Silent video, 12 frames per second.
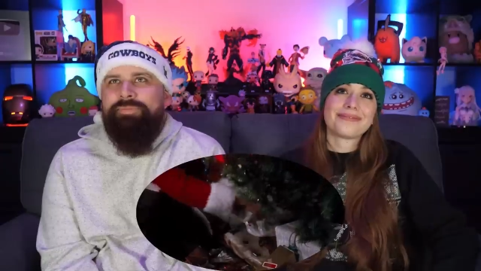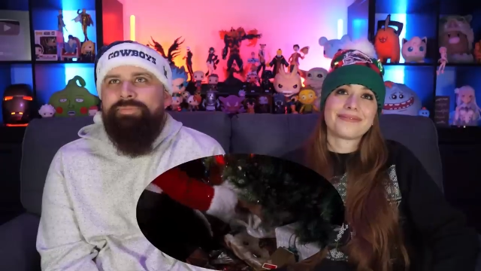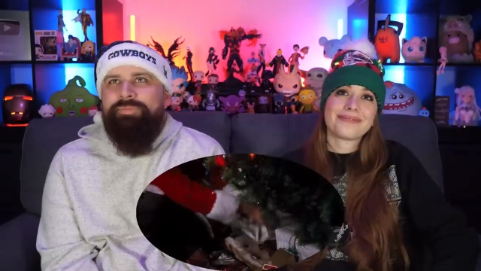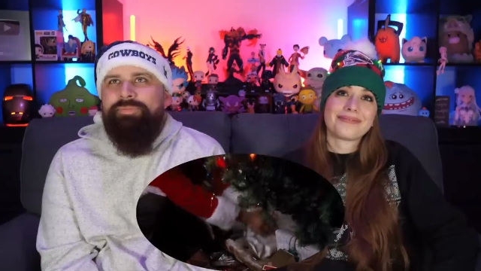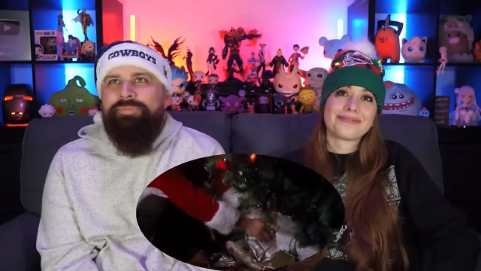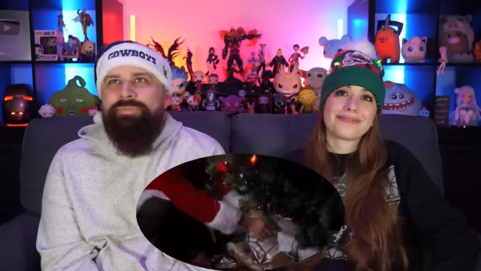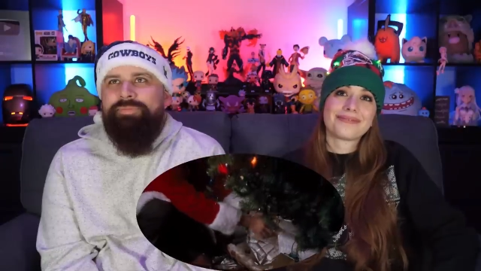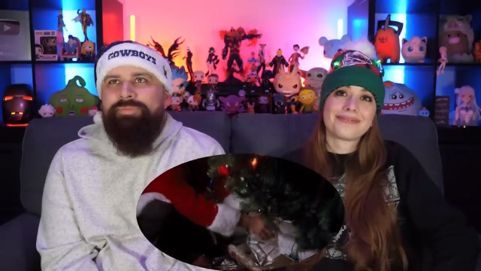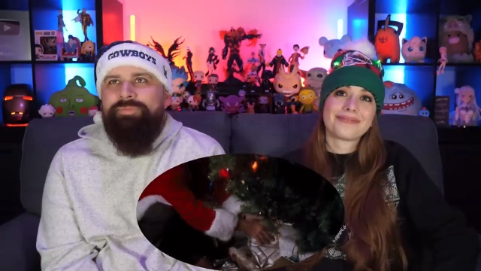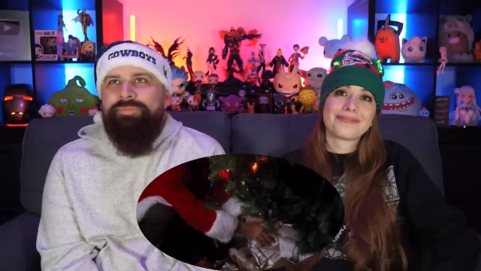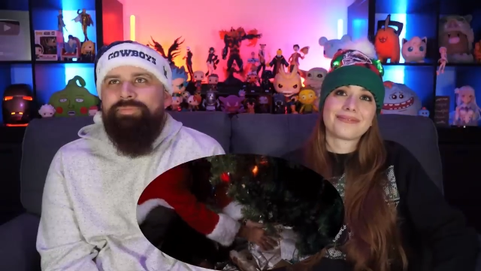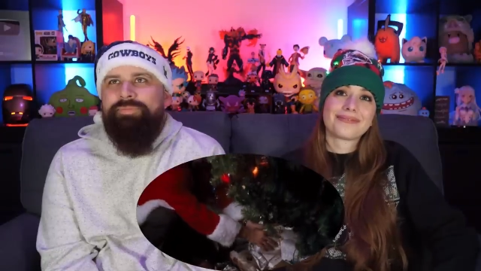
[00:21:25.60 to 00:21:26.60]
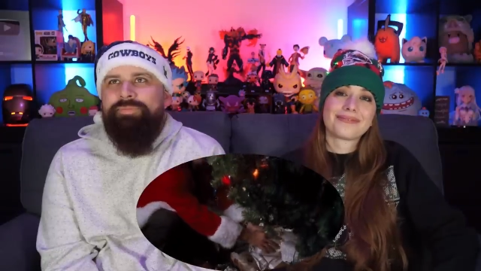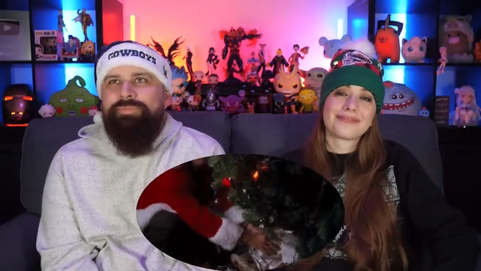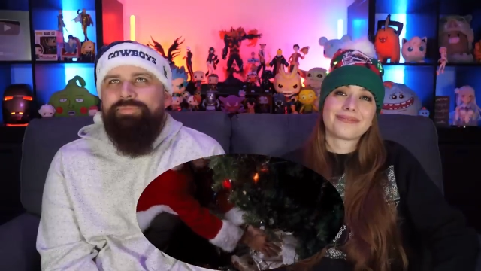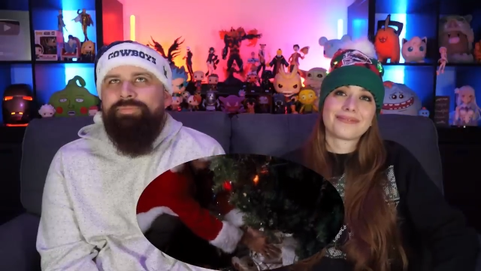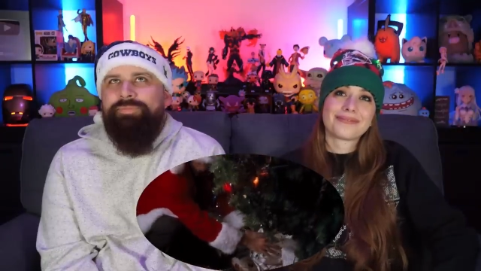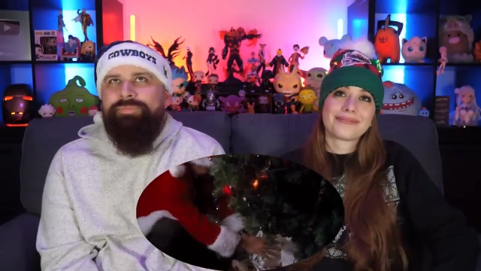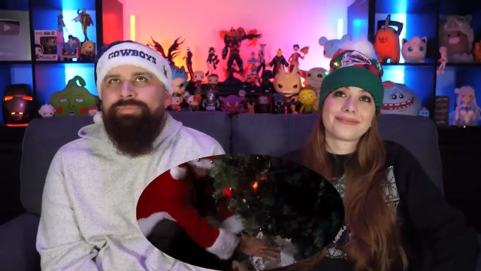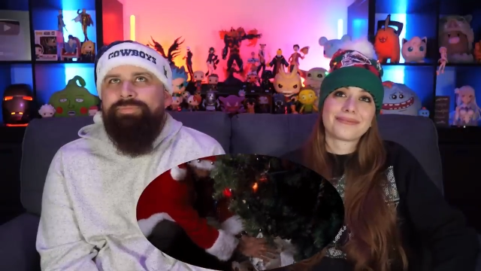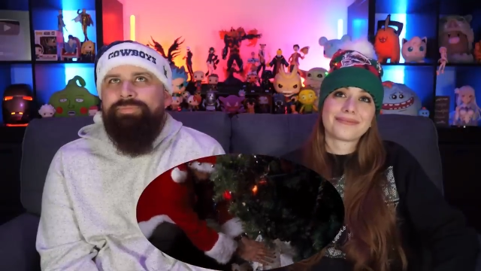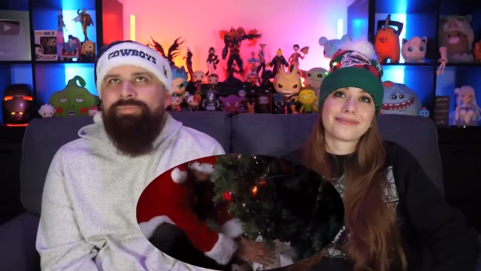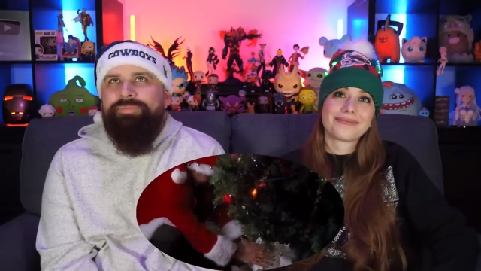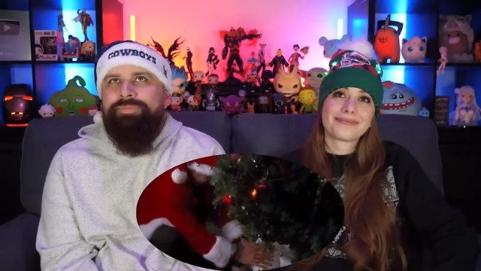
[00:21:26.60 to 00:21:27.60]

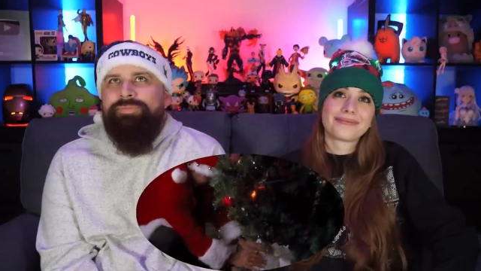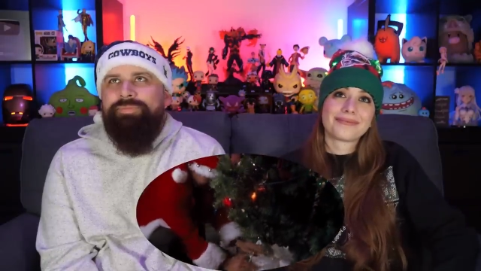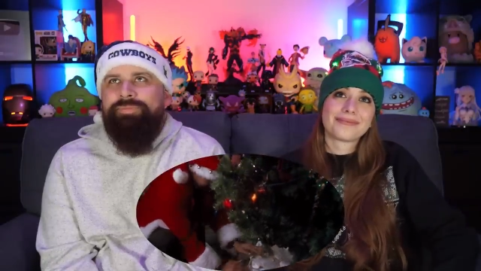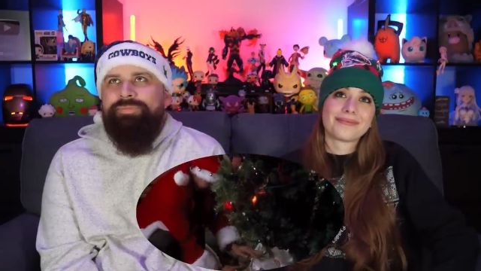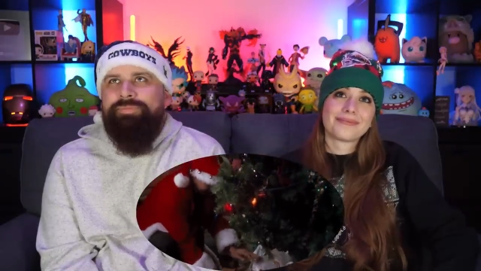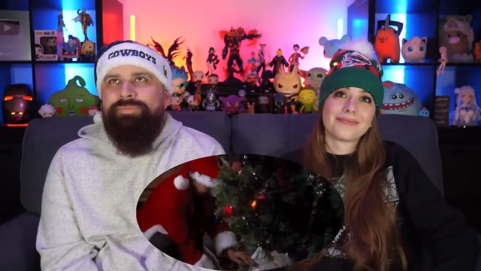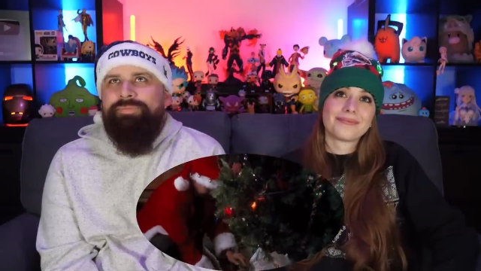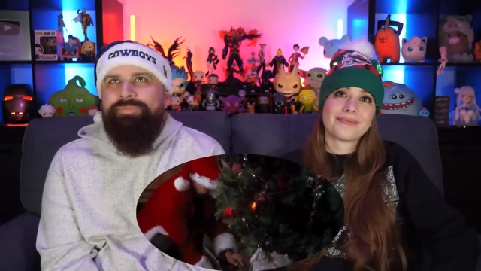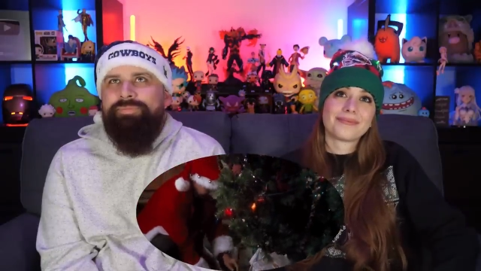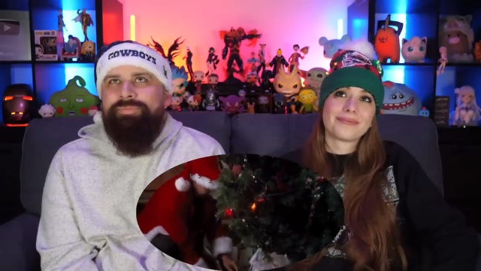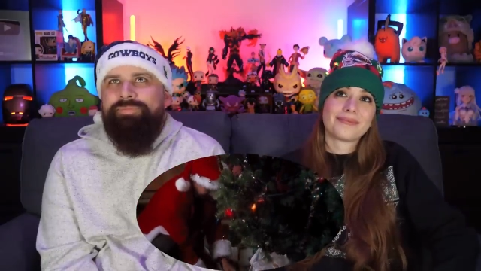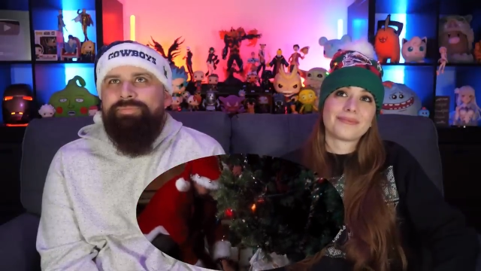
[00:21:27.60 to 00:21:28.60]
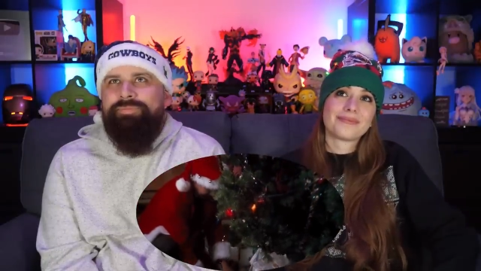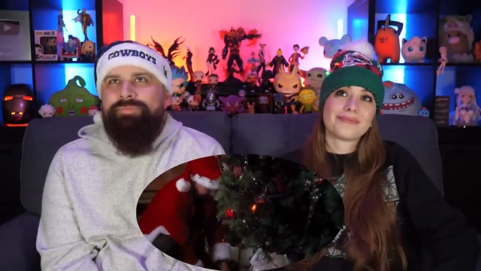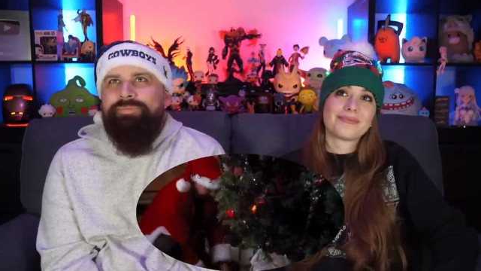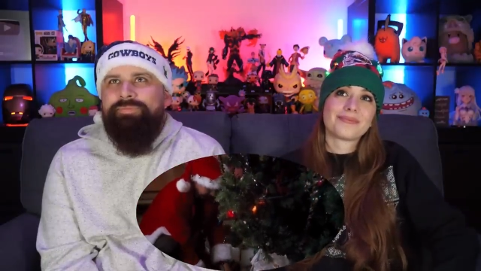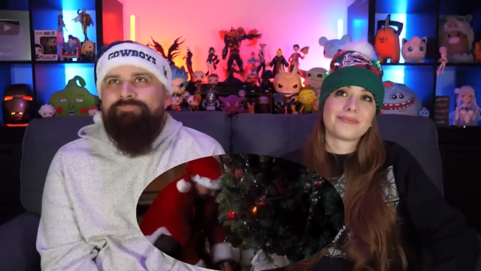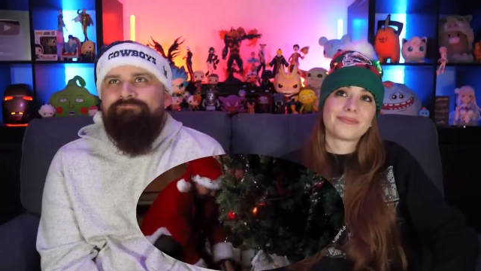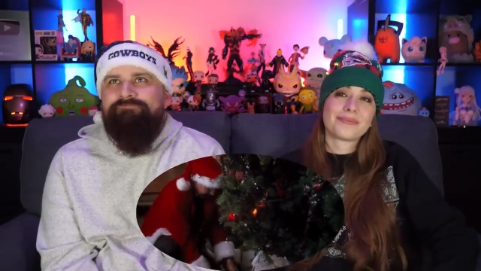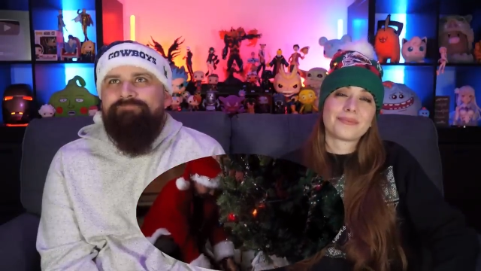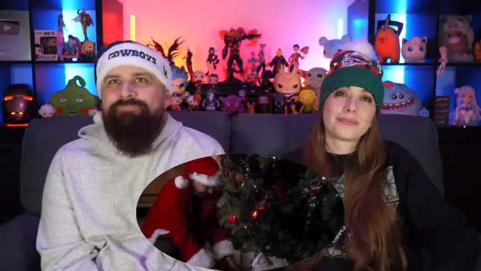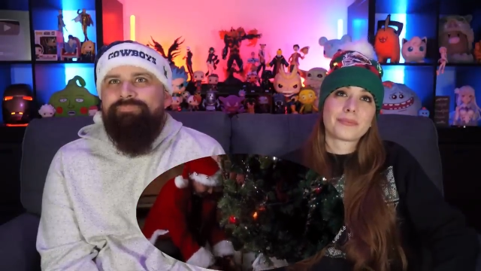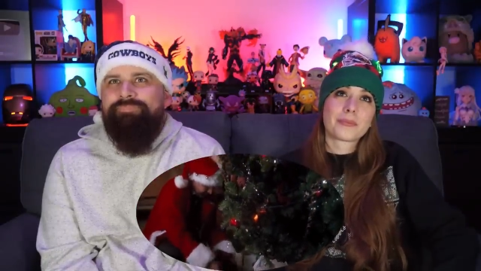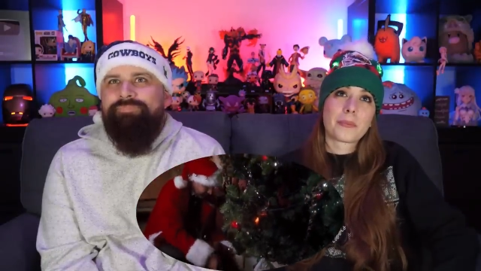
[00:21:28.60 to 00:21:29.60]

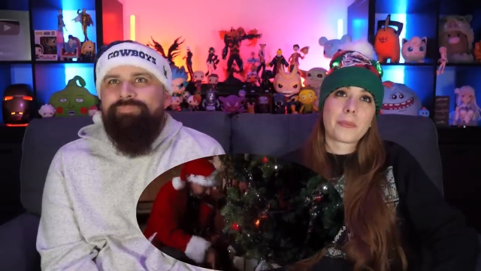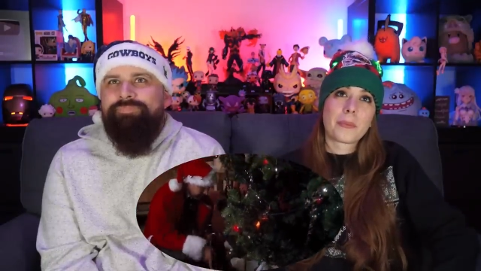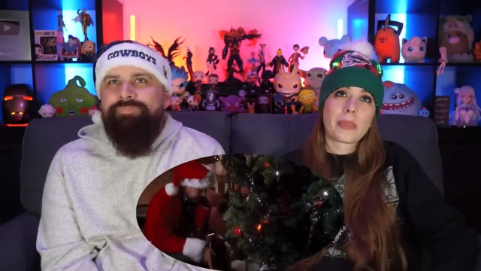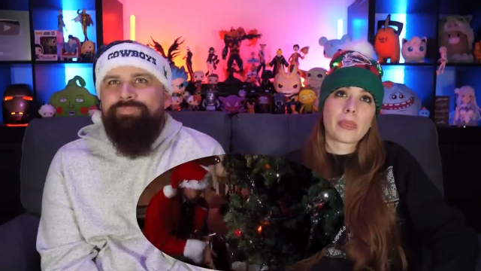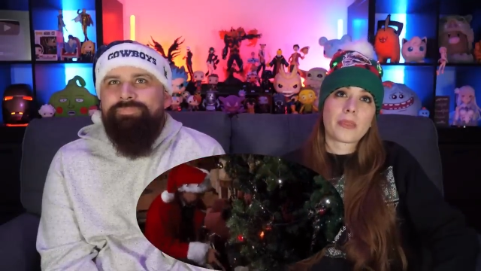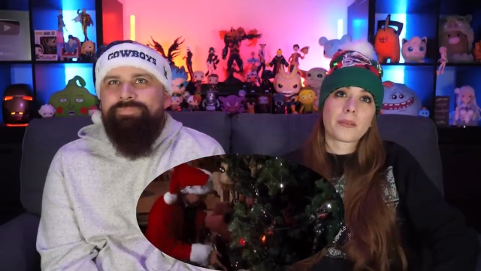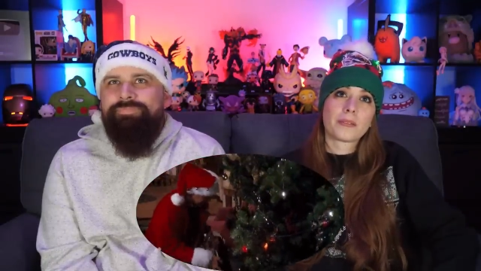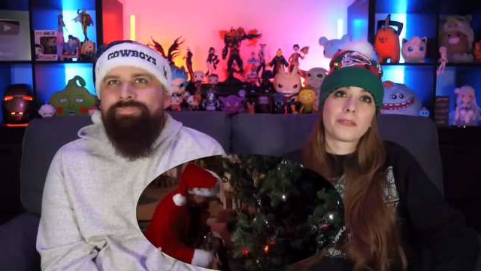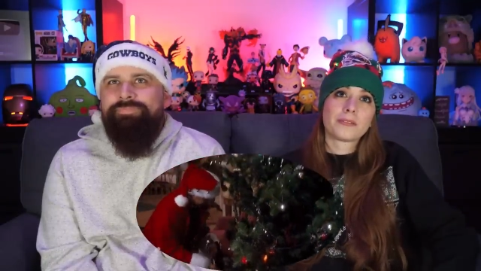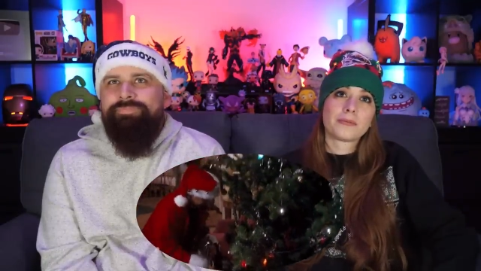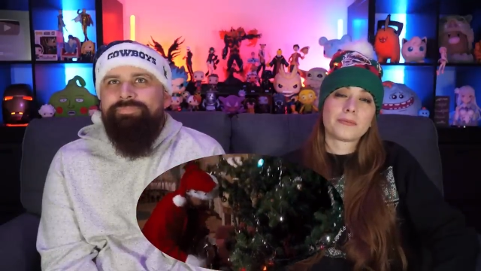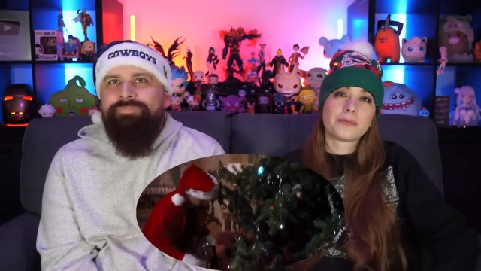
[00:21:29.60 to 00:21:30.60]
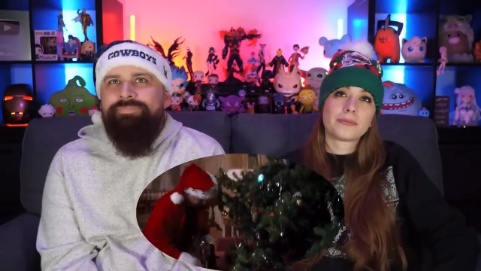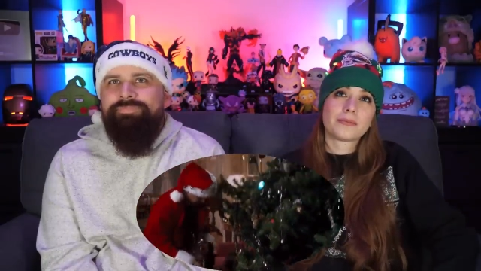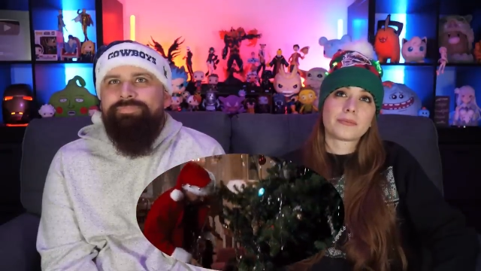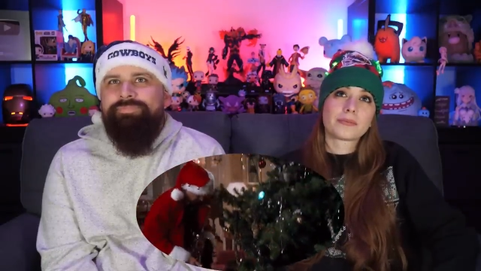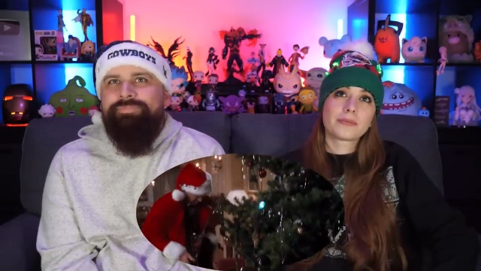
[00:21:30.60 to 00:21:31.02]
[no speech]